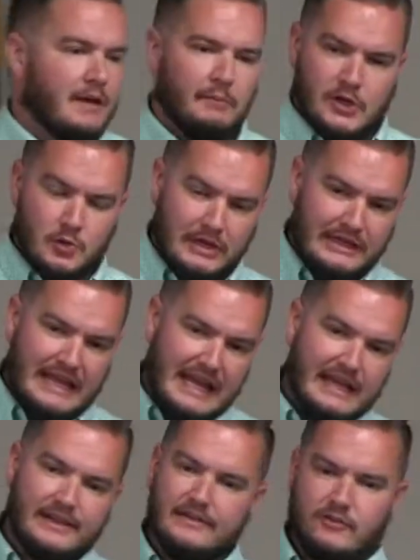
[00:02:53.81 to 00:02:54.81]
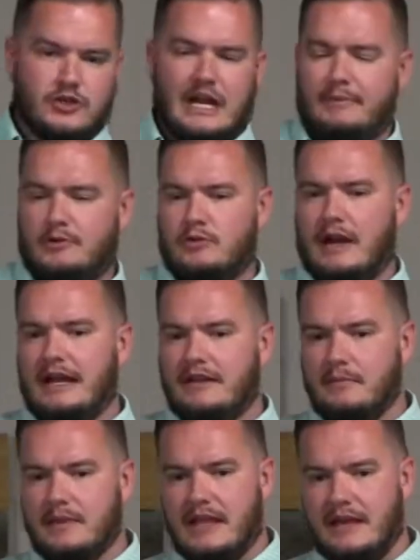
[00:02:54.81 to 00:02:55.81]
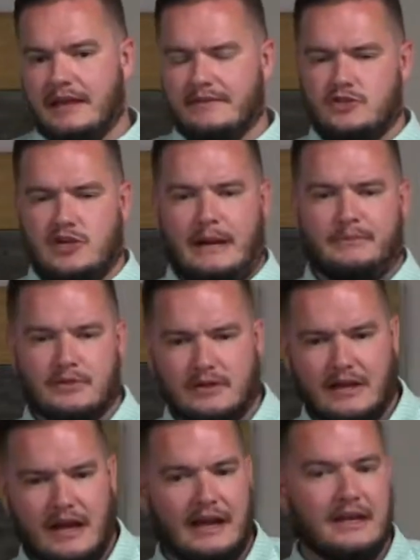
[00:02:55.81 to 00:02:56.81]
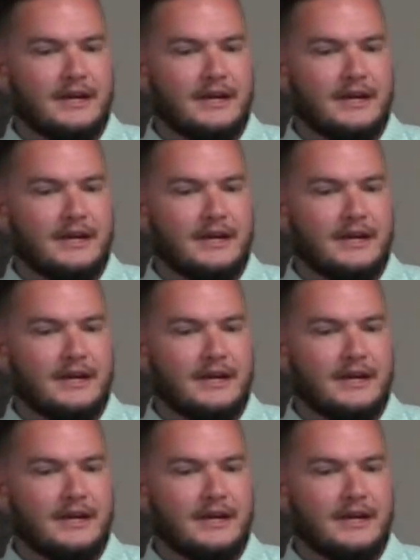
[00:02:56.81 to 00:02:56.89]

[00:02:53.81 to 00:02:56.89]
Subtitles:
between the end of chapter 8 and the beginning of chapter 9,